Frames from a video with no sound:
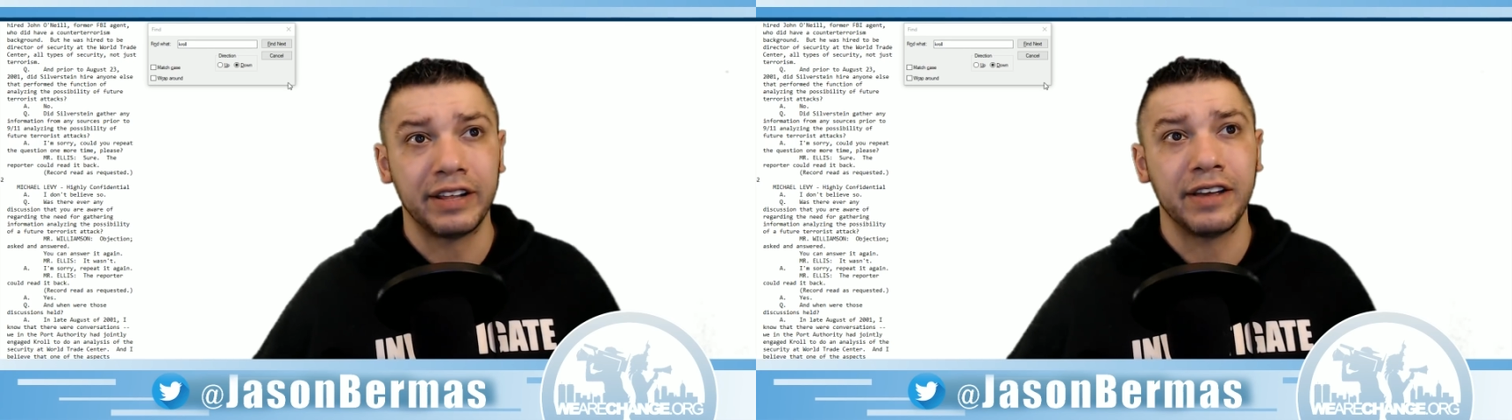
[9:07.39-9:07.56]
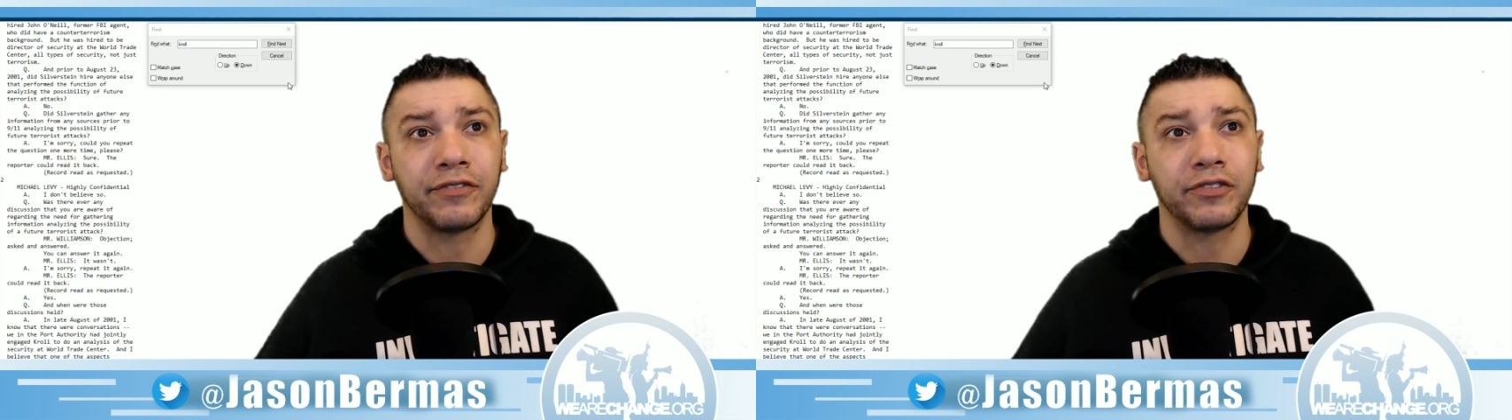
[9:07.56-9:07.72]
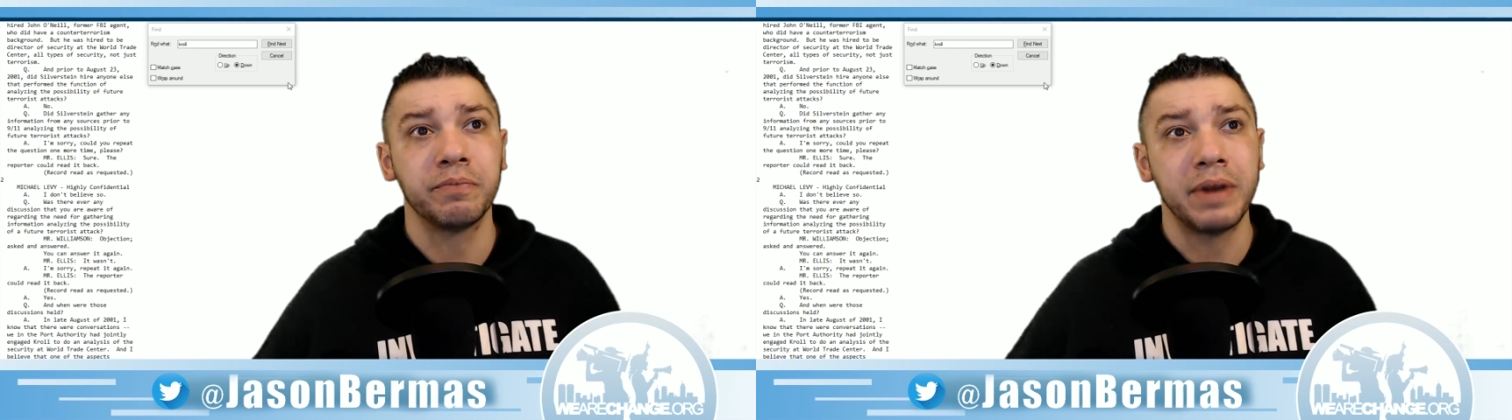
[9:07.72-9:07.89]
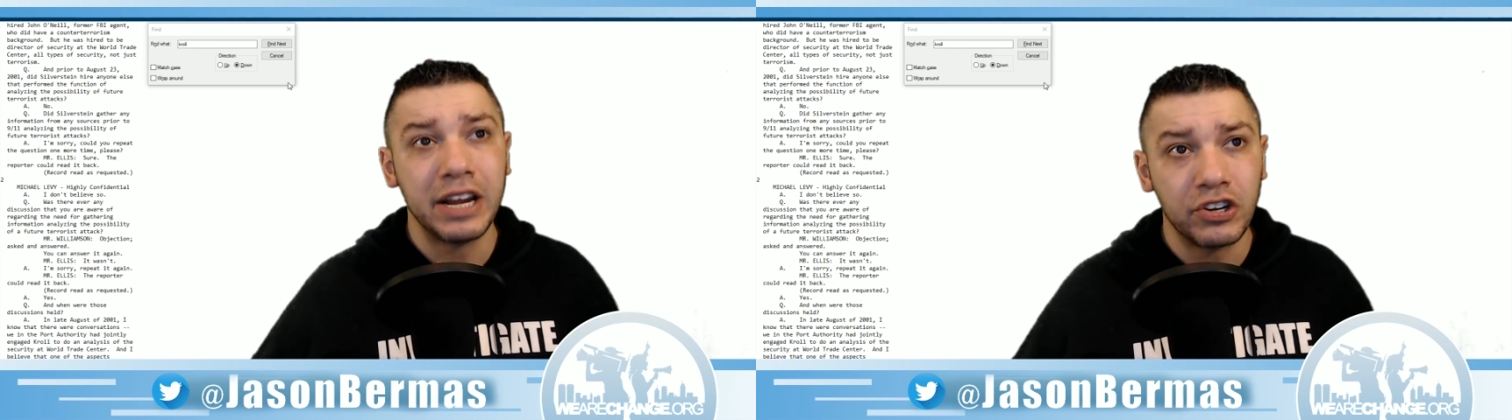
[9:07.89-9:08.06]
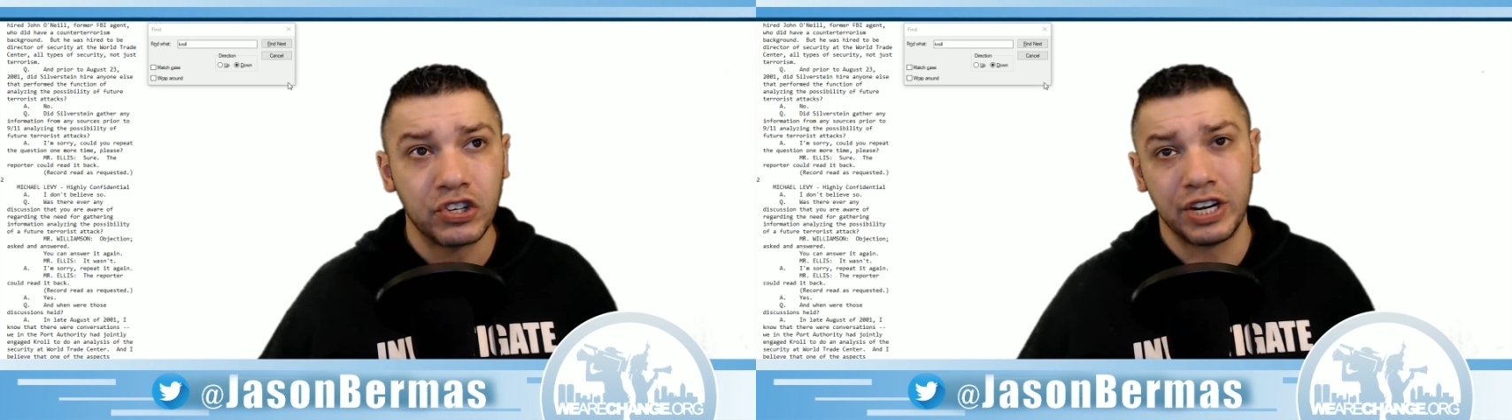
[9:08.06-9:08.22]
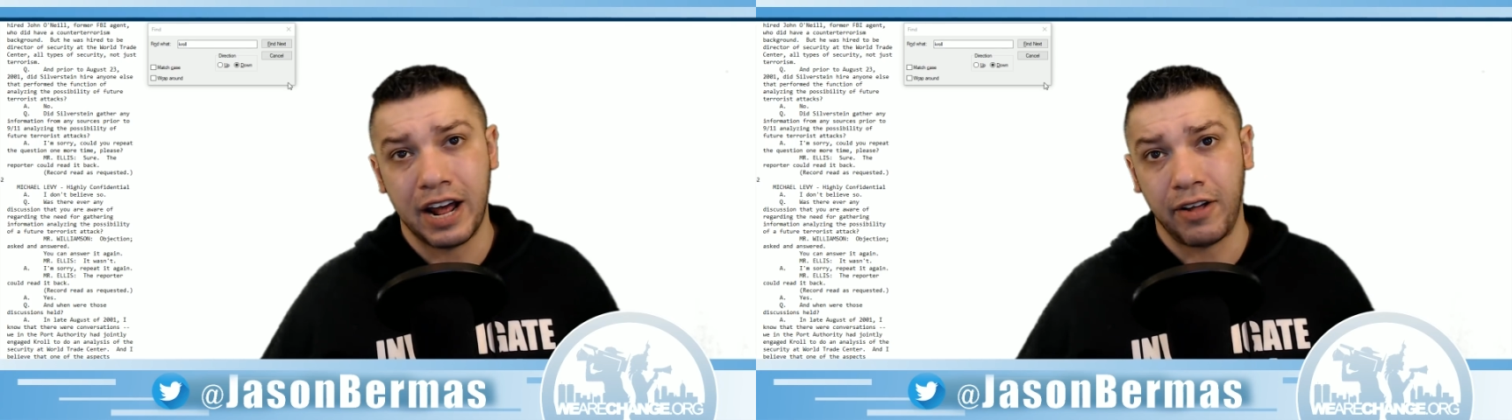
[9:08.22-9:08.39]
the
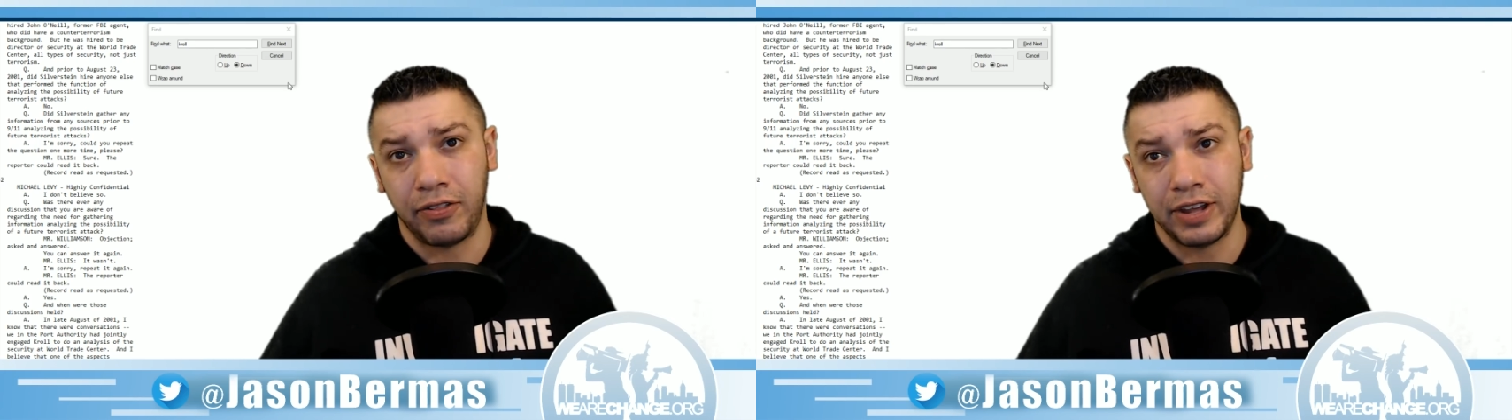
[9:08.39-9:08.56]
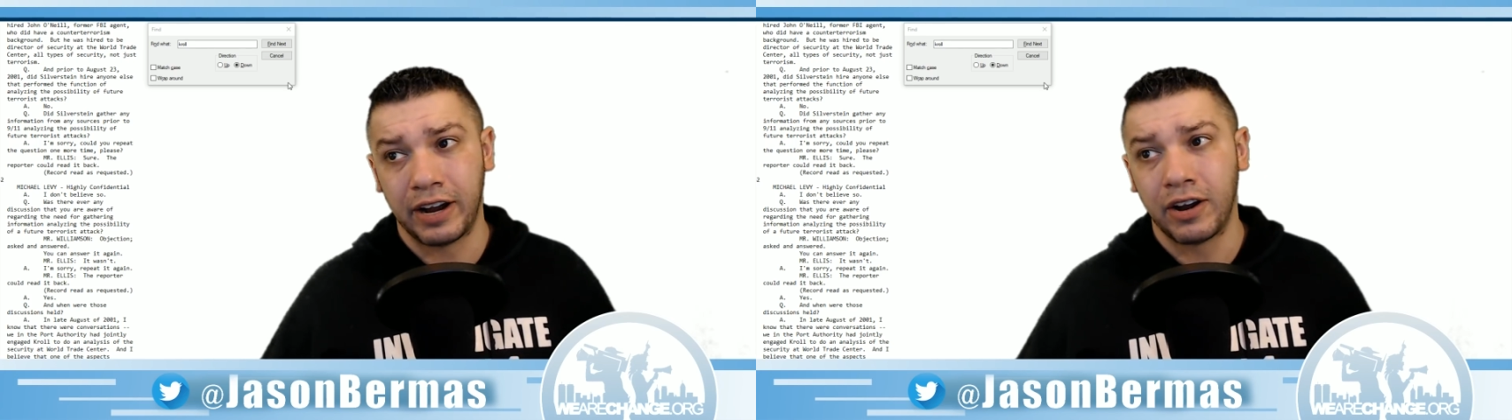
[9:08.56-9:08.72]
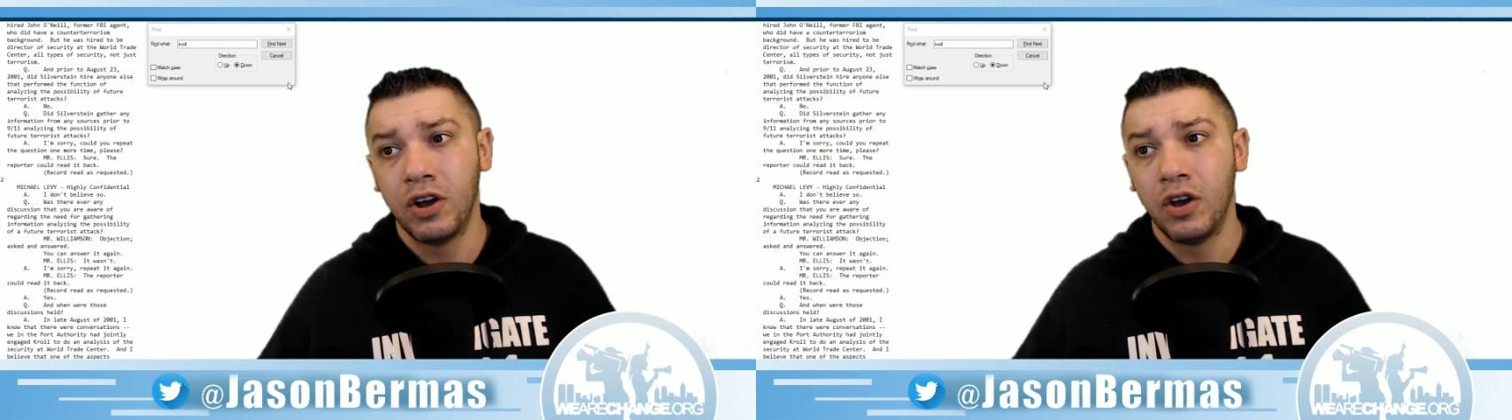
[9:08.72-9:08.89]
information out there.